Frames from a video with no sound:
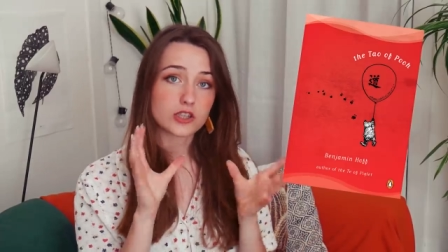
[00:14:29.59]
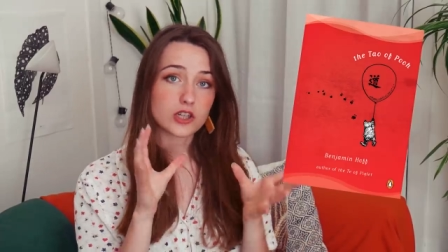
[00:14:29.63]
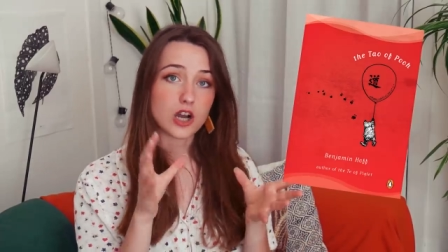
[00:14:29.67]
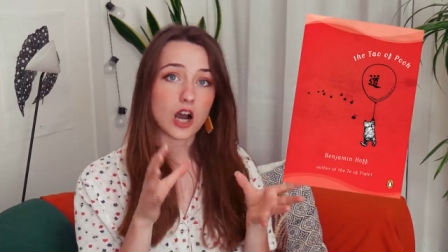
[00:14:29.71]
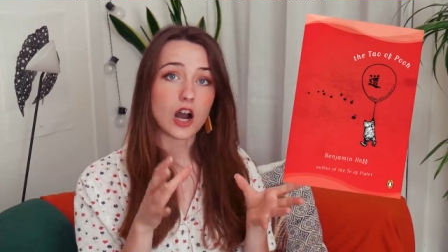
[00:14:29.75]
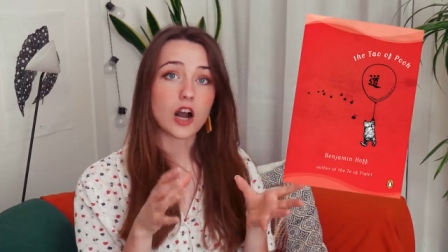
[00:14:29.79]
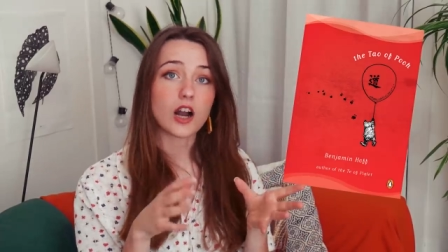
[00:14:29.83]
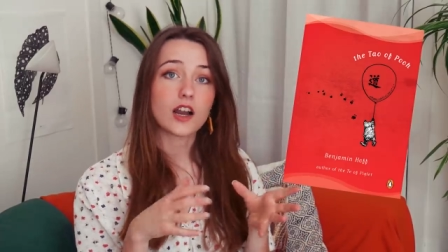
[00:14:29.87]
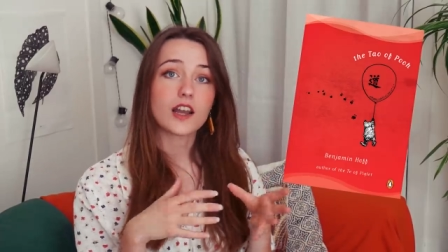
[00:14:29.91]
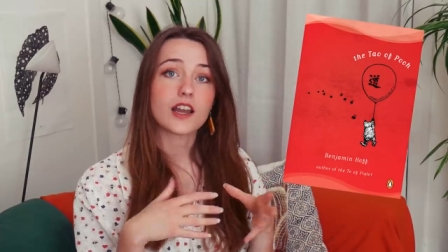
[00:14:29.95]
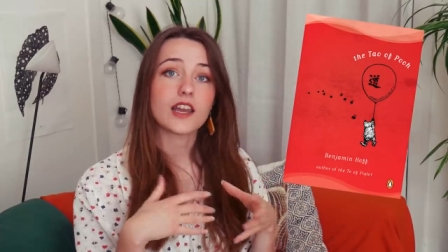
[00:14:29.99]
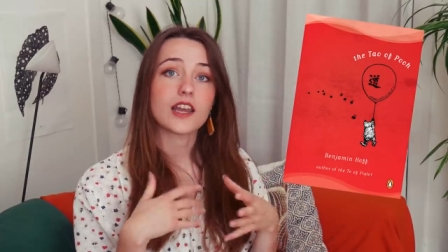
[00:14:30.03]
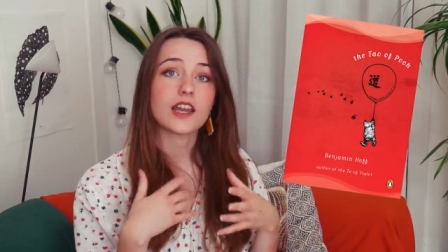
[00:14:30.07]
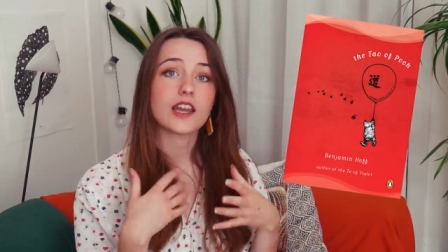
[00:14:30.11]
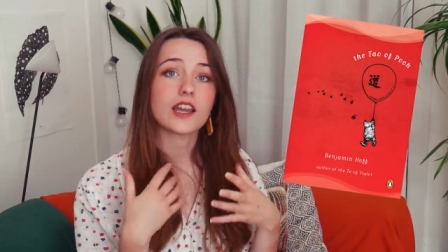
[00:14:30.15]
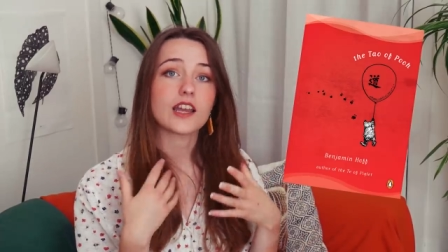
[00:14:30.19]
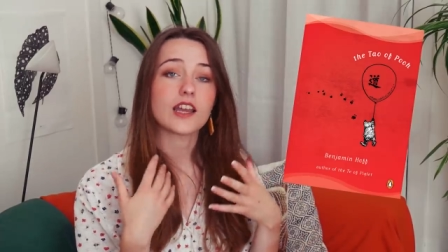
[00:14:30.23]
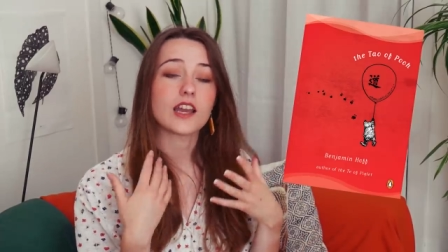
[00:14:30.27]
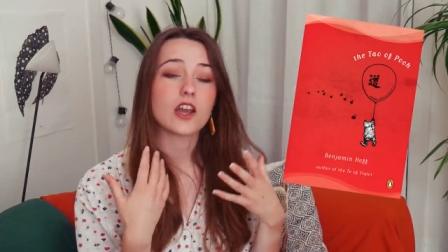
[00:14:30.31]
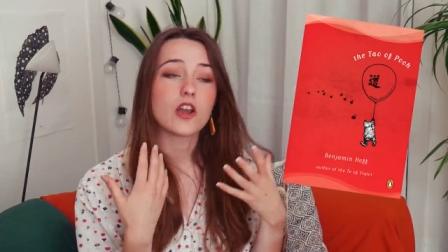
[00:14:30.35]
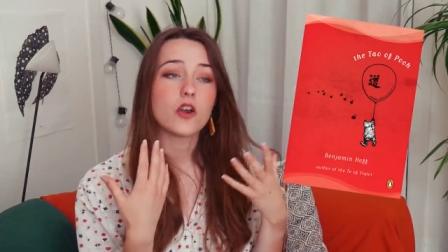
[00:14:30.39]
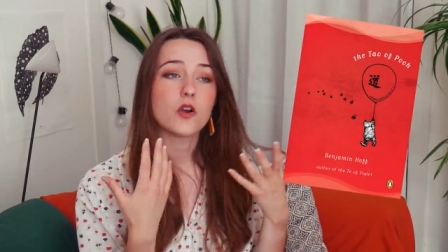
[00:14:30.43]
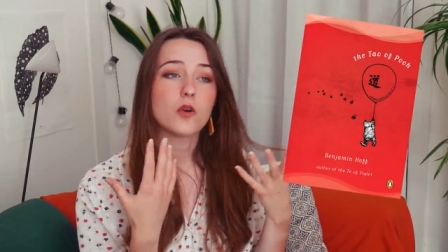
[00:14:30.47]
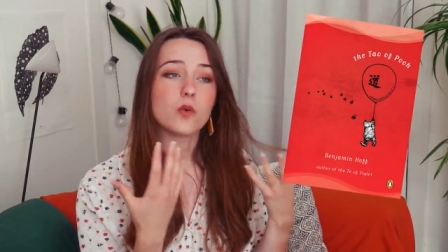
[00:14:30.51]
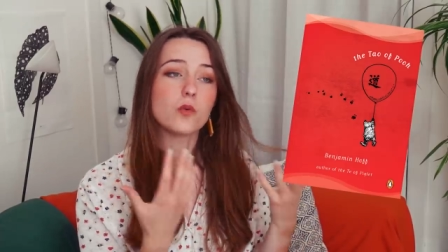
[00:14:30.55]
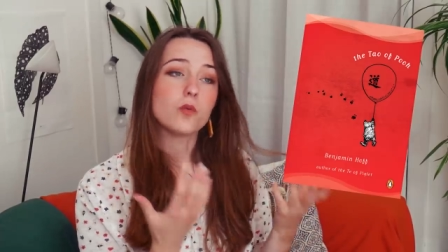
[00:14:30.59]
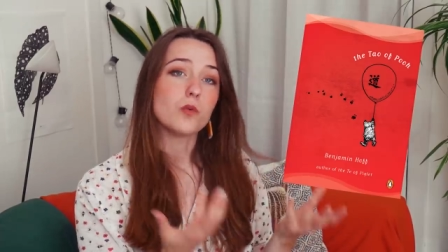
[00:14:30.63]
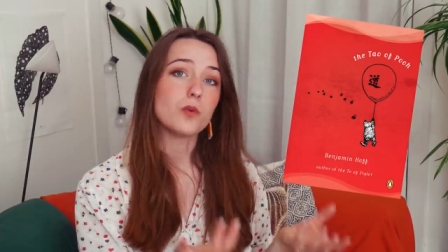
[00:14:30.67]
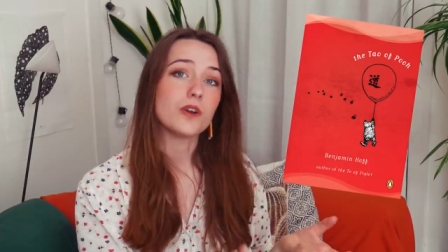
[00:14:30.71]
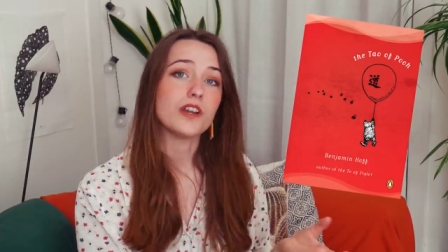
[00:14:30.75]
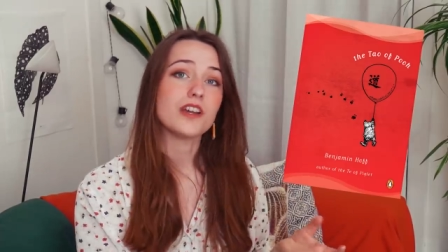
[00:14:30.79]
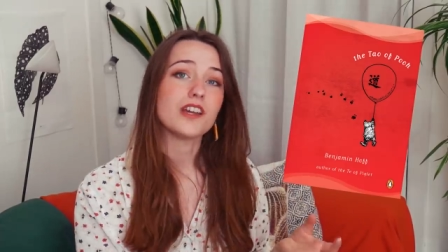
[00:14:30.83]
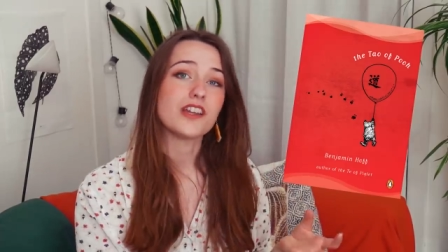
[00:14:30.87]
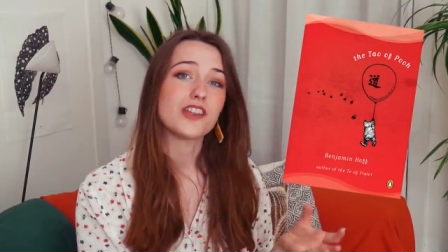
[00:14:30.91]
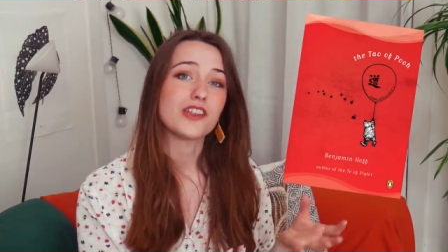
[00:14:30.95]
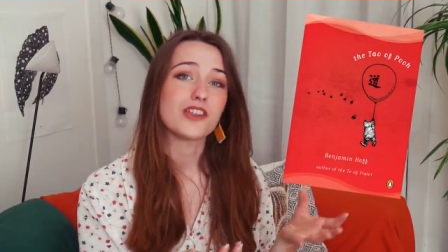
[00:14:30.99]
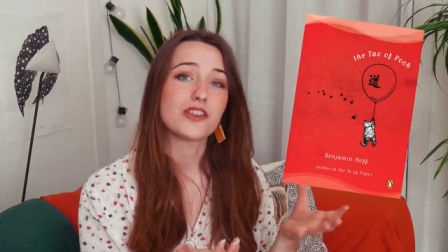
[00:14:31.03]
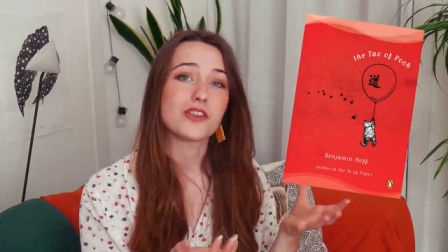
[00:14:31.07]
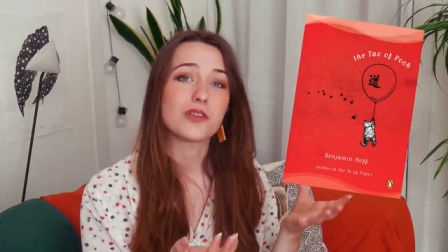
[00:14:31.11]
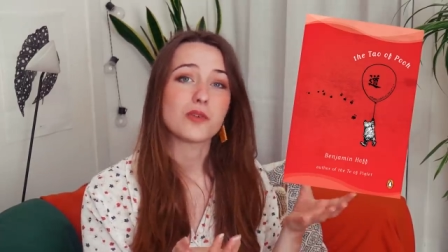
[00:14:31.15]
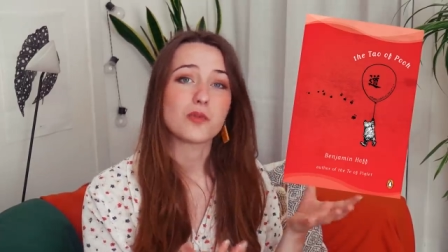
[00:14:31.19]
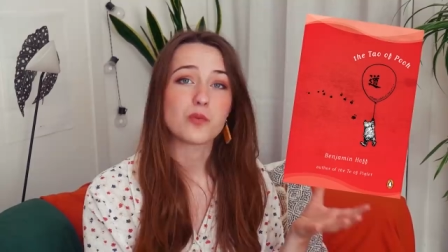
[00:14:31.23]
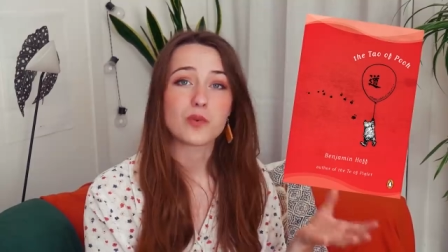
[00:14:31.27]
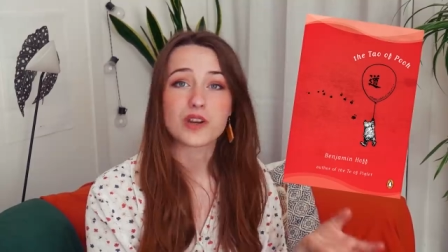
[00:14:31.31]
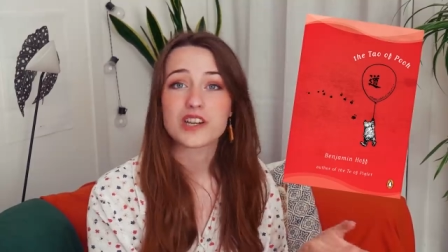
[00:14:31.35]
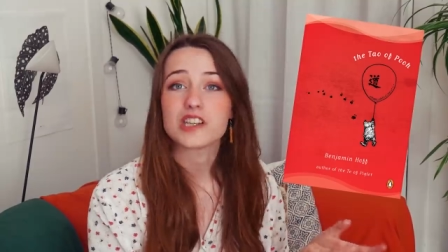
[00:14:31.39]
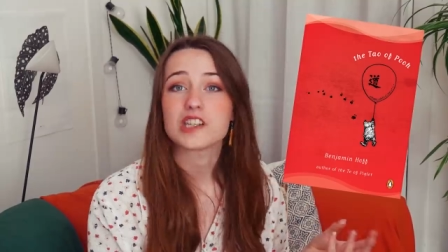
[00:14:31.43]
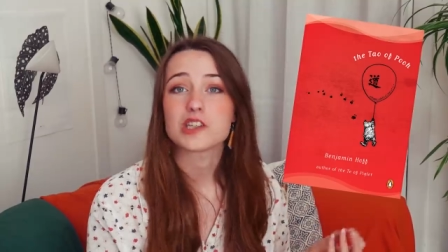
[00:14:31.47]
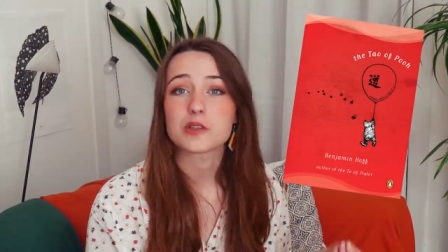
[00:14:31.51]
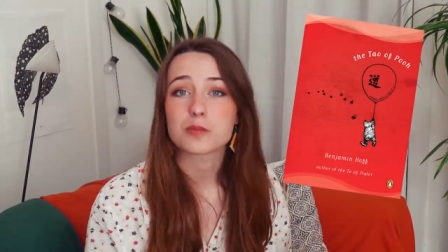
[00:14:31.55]
talking with
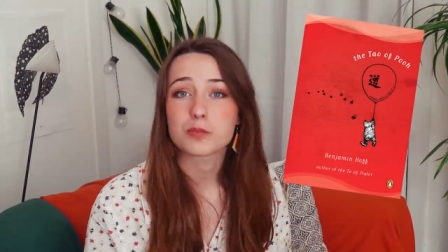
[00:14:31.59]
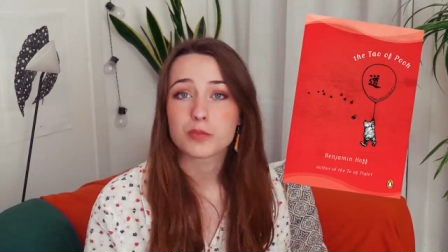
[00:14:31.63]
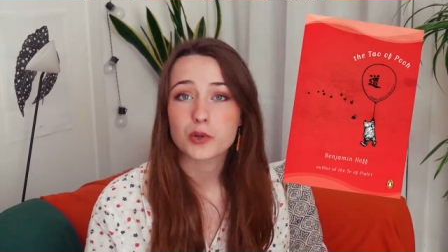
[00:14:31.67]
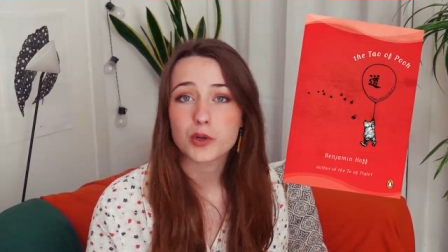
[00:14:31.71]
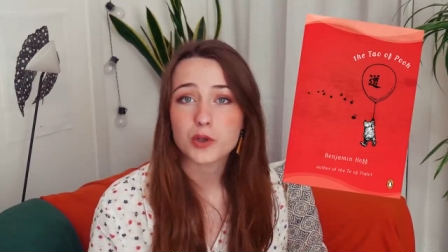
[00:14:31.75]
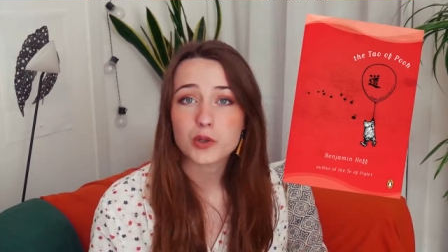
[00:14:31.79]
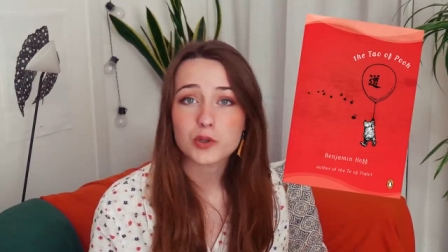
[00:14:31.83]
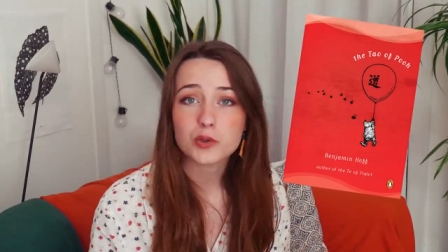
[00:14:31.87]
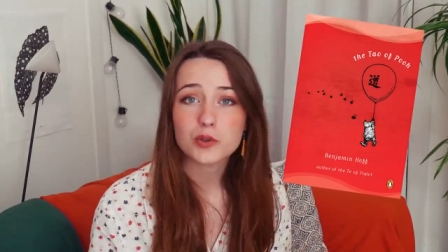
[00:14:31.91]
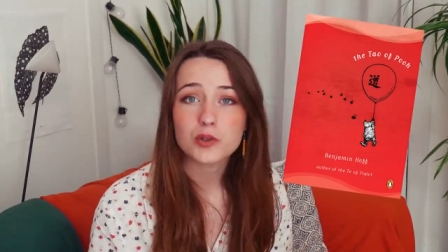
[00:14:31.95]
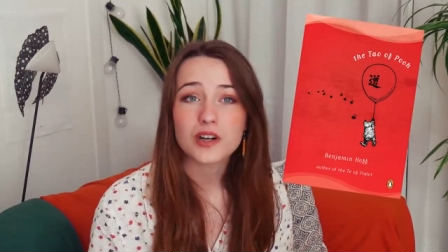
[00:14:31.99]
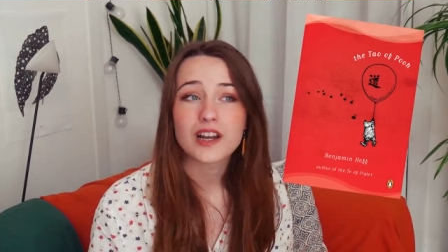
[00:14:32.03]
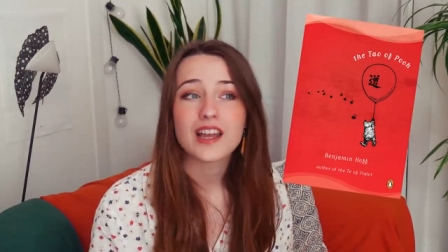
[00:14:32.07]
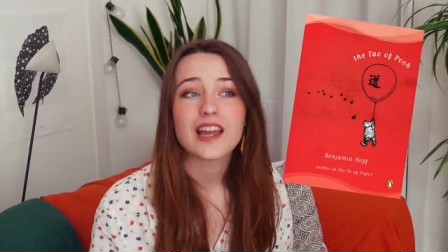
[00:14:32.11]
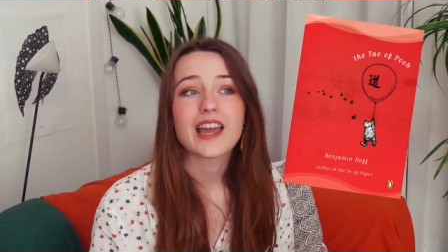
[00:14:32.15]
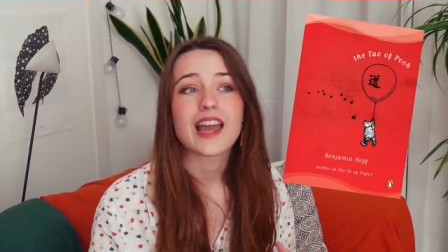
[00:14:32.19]
Winnie the Pooh